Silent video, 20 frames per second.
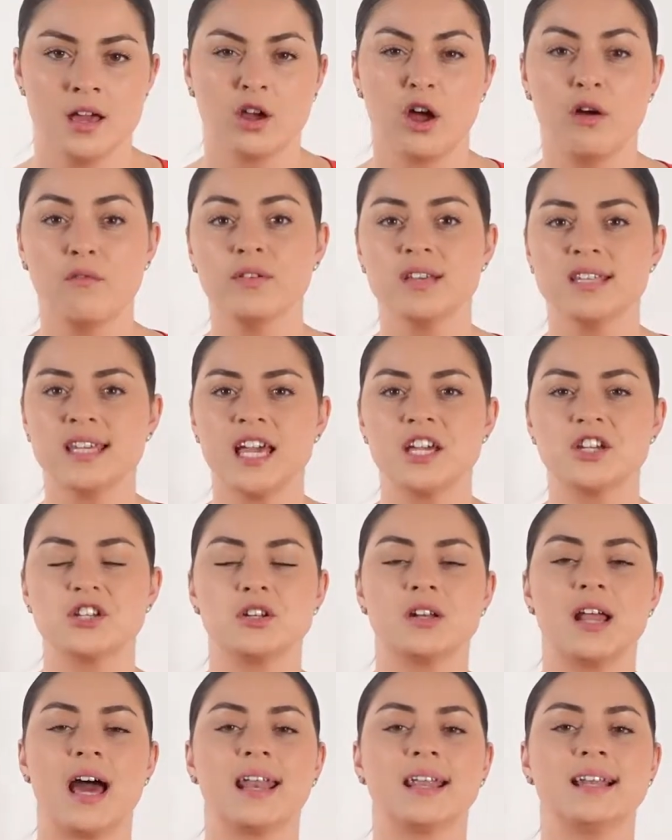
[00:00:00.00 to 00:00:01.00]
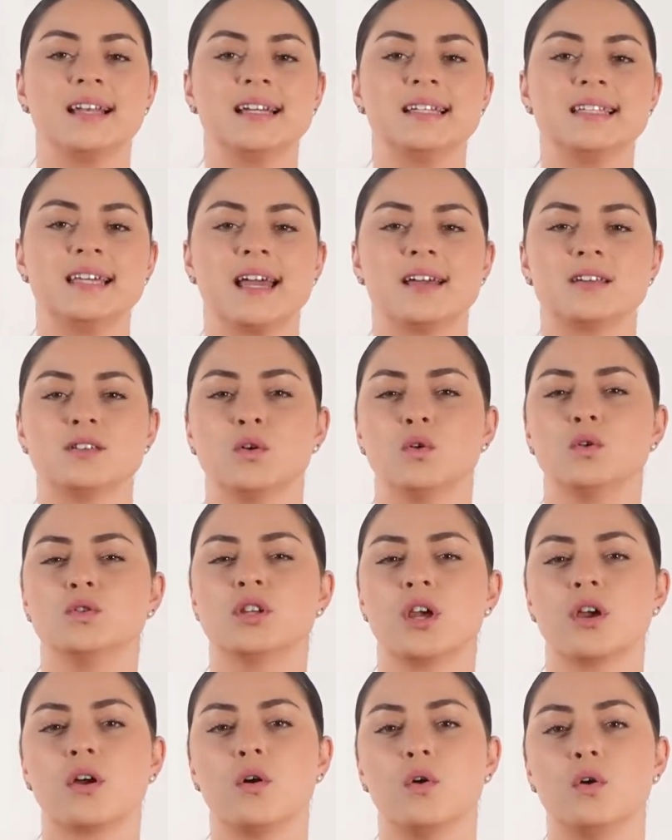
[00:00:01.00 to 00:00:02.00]
Conversational analytics,
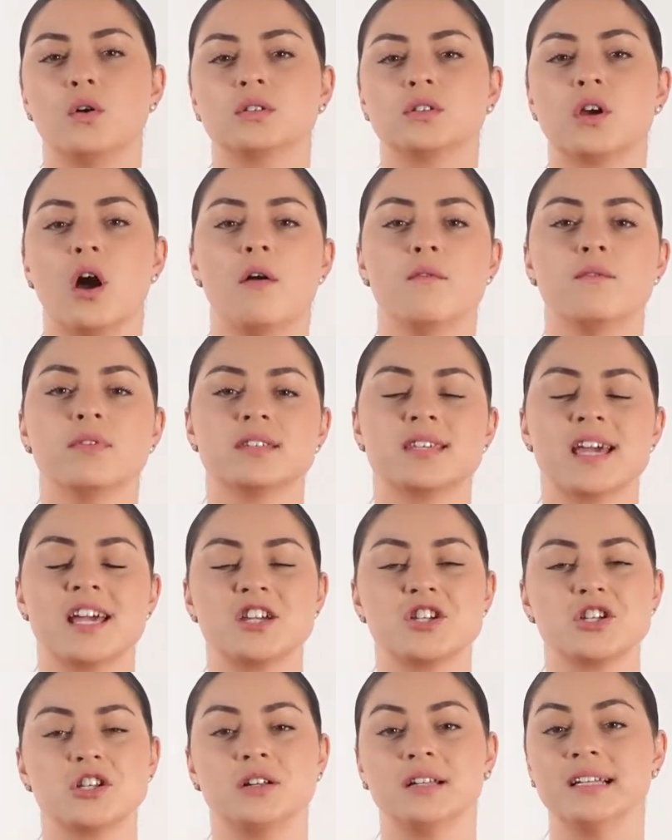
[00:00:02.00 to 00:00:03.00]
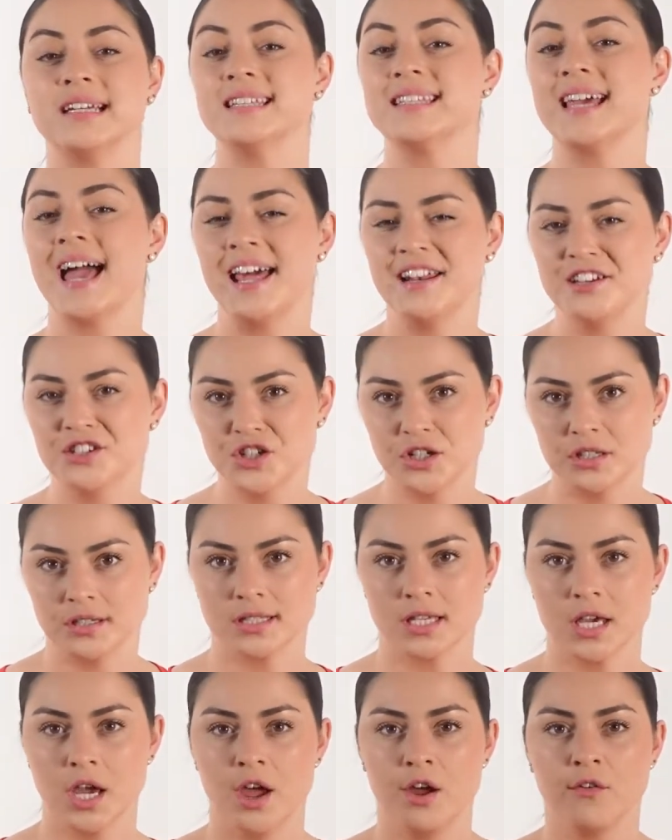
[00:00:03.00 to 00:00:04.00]
also called conversational
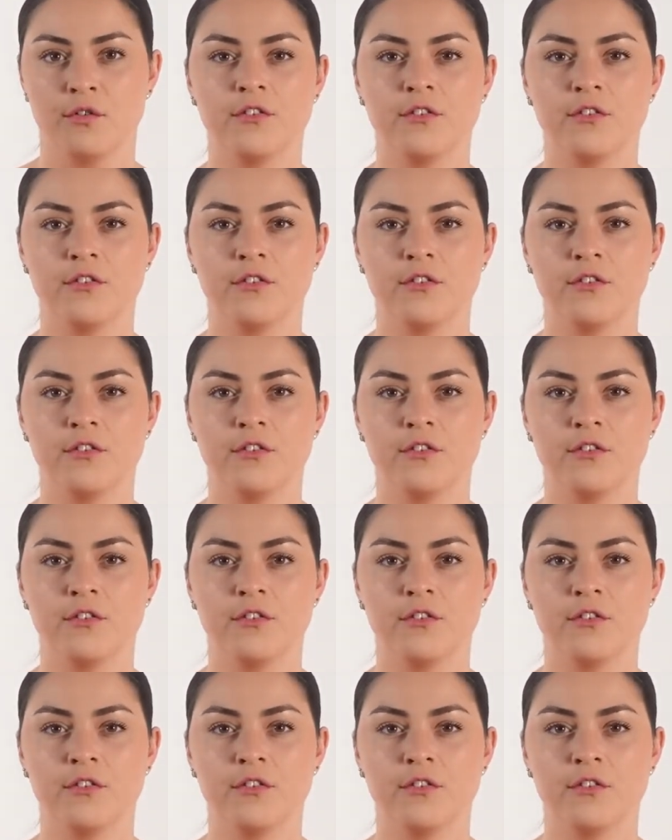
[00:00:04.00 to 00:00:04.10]
intelligence,